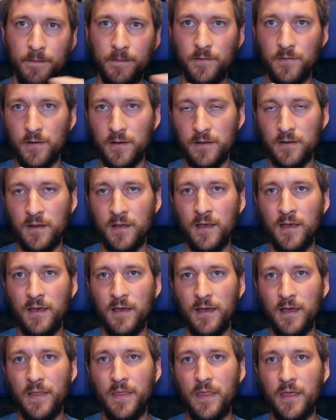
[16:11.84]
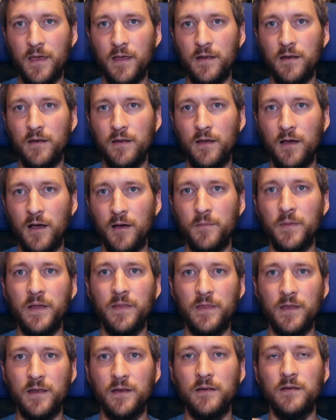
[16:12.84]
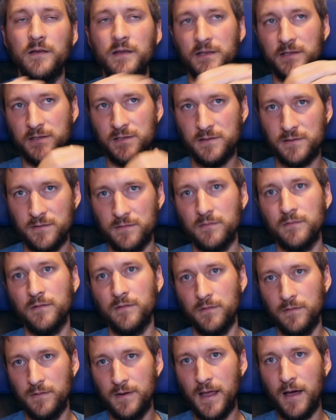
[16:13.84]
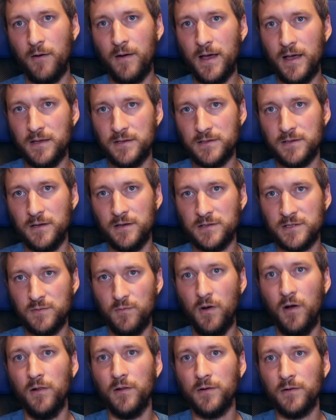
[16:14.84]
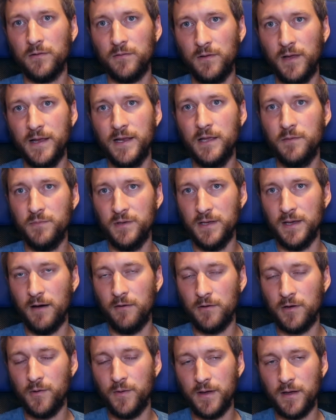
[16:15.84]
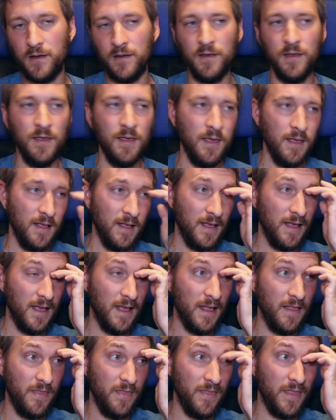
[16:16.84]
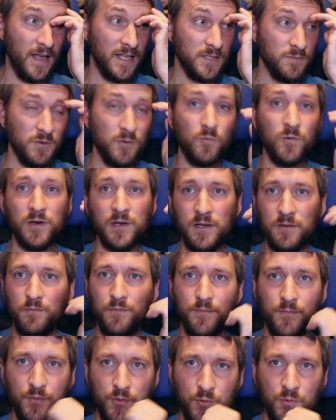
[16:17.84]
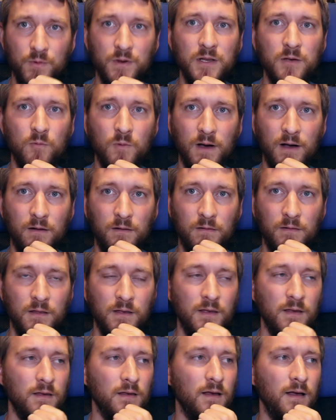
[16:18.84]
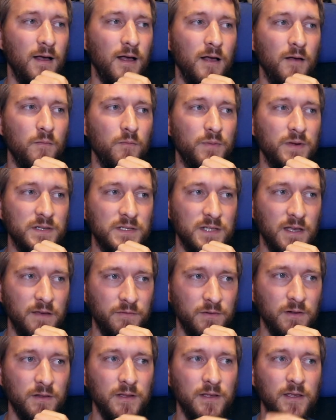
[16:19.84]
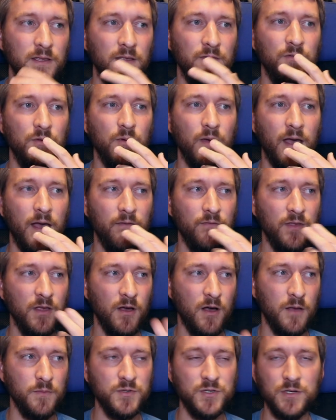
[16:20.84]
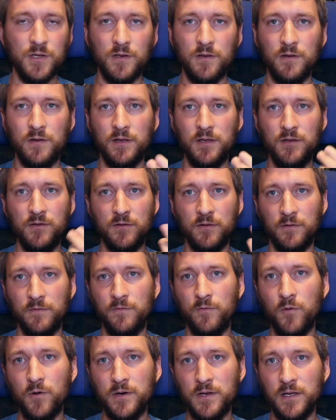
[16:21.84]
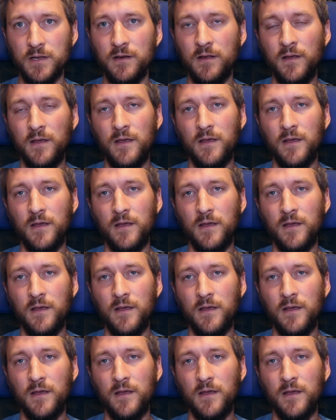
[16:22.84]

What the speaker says: right? And then it's now has a smaller light AP outgoing. And that's been working pretty well, but definitely if you have the option and you can afford it,